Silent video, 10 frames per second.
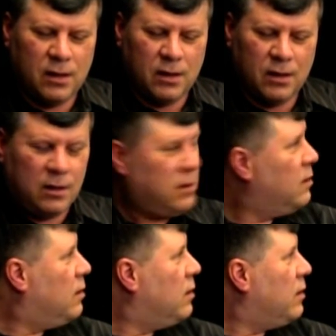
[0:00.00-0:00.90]
you've seen her
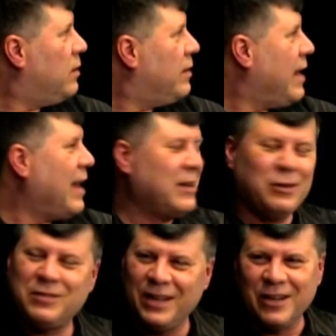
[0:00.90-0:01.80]
in everything. Yeah,
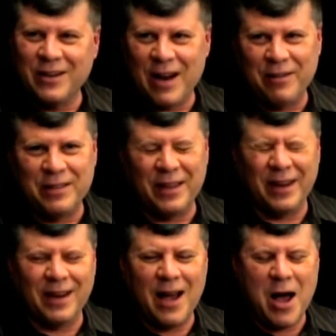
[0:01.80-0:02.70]
you've seen her in everything.